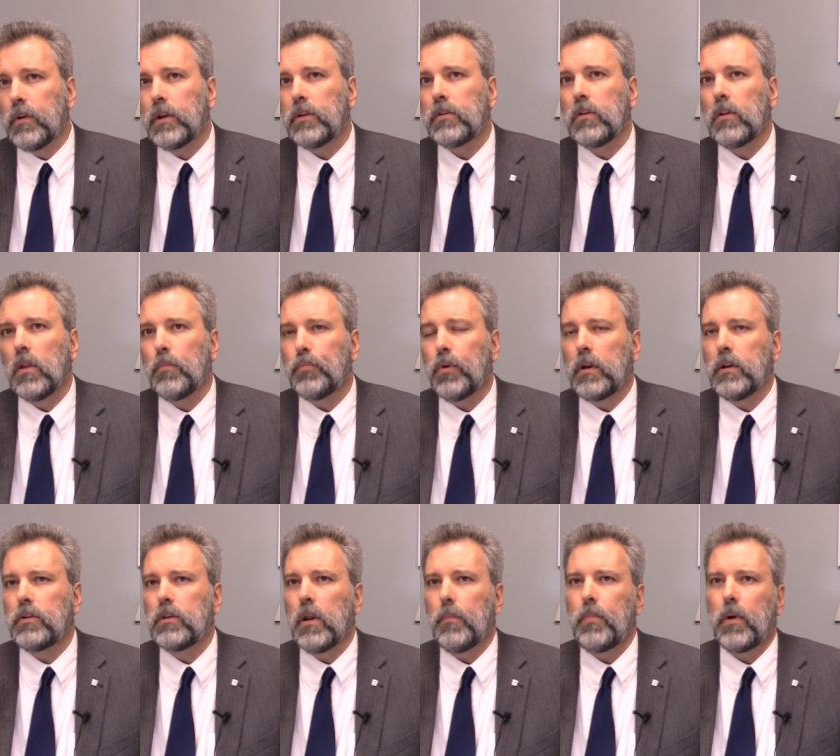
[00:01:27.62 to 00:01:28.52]
traditional
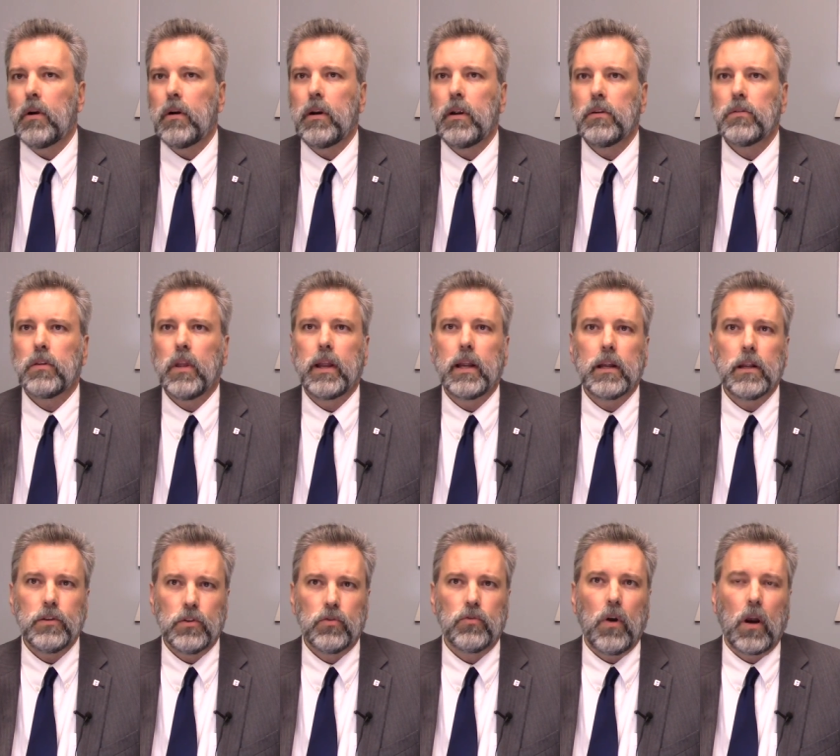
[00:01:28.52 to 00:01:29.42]
apprenticeship areas
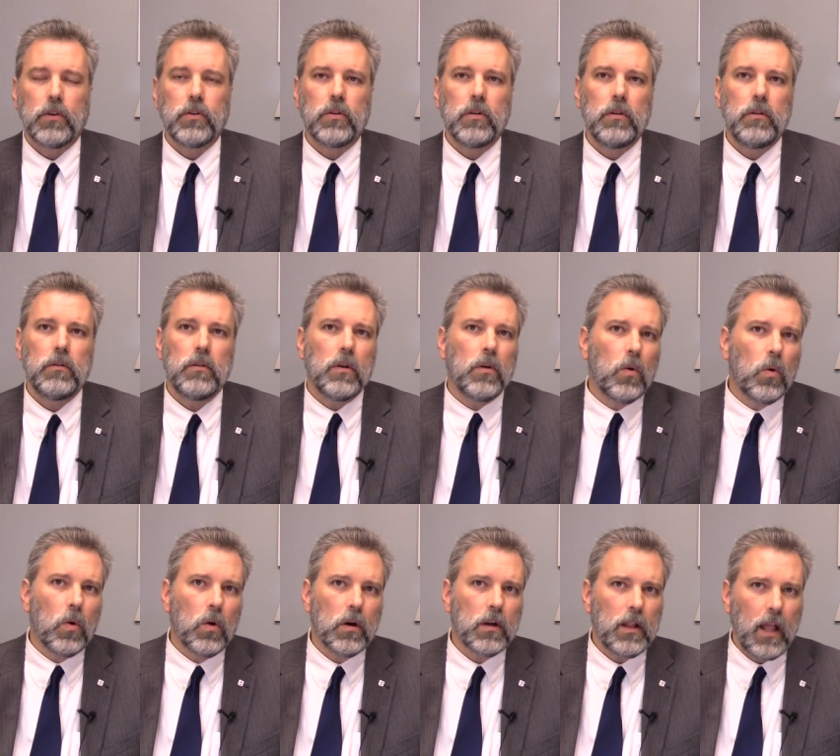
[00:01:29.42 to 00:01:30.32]
like construction
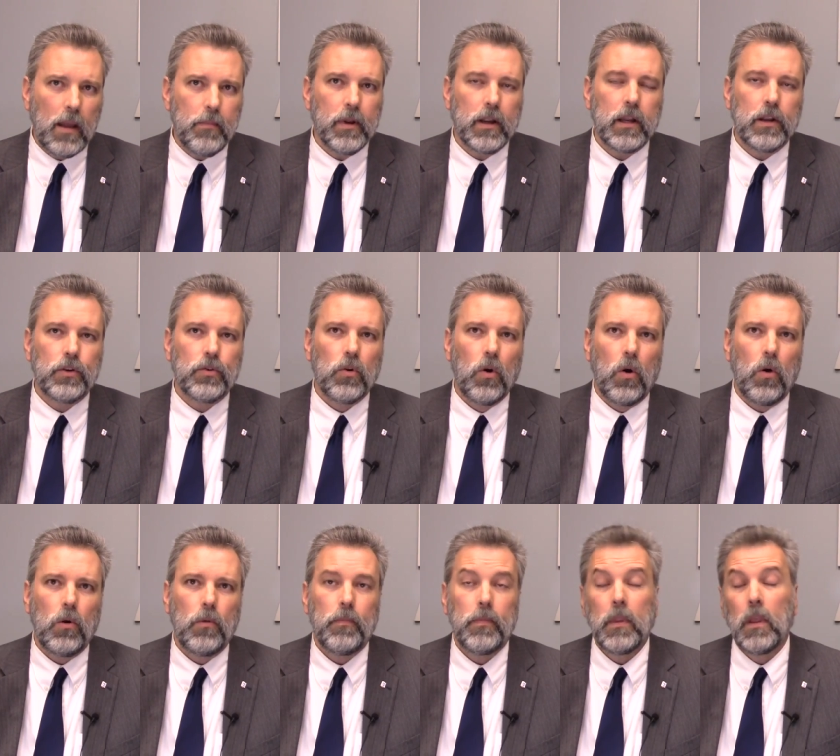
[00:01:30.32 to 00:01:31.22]
or climate control.